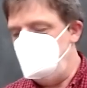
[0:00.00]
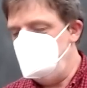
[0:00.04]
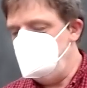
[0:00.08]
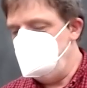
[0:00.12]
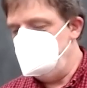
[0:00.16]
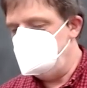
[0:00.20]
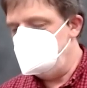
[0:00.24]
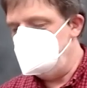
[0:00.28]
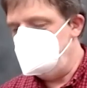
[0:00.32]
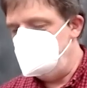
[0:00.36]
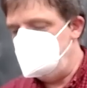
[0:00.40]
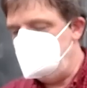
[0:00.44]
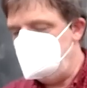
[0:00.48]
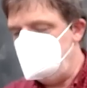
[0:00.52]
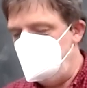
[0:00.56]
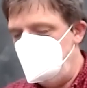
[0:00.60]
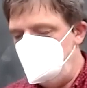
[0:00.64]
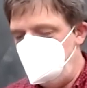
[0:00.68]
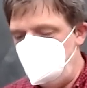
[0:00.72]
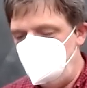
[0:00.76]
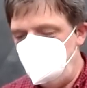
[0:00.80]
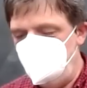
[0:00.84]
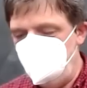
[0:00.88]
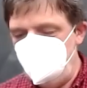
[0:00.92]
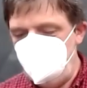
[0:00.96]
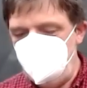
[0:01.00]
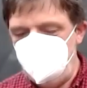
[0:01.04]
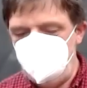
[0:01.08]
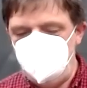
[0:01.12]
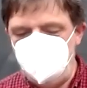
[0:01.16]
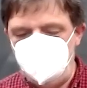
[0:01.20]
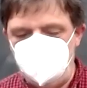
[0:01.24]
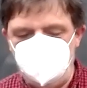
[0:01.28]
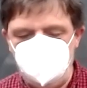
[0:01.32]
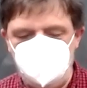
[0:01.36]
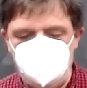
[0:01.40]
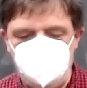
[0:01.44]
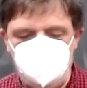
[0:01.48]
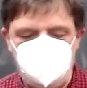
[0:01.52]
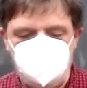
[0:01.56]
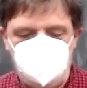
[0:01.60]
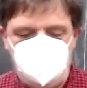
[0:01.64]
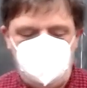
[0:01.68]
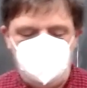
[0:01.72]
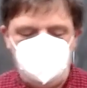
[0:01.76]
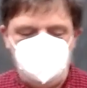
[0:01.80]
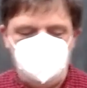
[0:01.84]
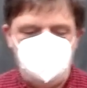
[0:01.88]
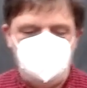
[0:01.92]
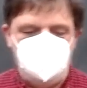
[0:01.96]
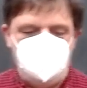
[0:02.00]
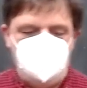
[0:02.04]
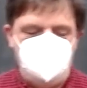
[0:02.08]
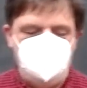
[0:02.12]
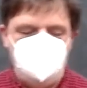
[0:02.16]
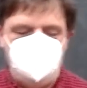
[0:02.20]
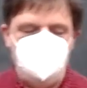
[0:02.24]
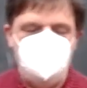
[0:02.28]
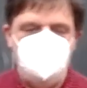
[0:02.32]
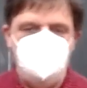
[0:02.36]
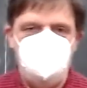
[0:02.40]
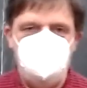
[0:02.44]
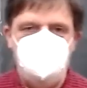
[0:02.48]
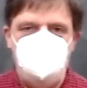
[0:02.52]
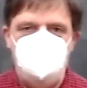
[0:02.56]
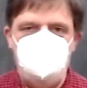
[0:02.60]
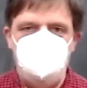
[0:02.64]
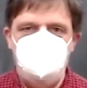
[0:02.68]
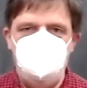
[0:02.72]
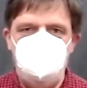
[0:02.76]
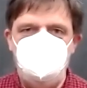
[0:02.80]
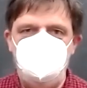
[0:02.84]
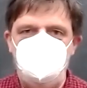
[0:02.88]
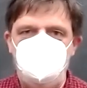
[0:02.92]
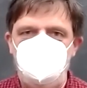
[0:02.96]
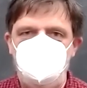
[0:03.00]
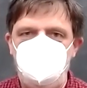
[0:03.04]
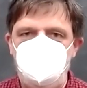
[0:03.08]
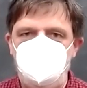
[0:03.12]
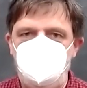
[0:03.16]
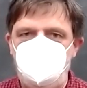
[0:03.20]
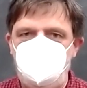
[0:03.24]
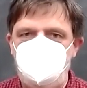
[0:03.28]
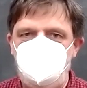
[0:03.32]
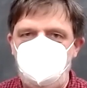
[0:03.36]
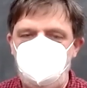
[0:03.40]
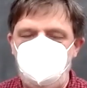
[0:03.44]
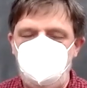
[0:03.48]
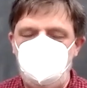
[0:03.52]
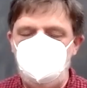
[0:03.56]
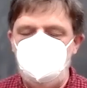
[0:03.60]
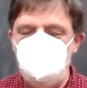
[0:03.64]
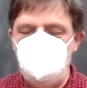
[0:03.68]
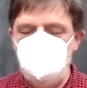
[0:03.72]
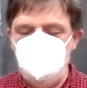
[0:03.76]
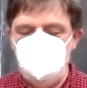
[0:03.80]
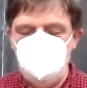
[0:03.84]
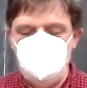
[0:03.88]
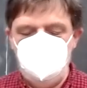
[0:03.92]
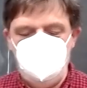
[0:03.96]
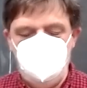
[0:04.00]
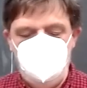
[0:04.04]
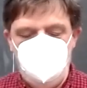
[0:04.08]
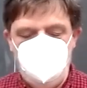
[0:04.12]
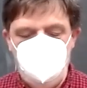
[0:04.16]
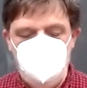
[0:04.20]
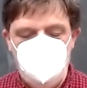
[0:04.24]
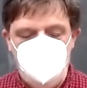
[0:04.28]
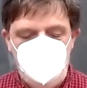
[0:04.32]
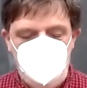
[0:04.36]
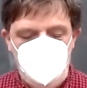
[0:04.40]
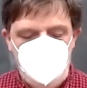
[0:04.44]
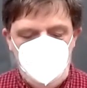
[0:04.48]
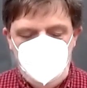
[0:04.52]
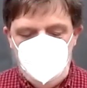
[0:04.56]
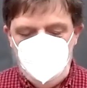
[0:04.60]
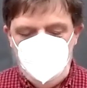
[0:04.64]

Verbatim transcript: I guess there's other relations besides besides agreement and disagreement that might be interesting.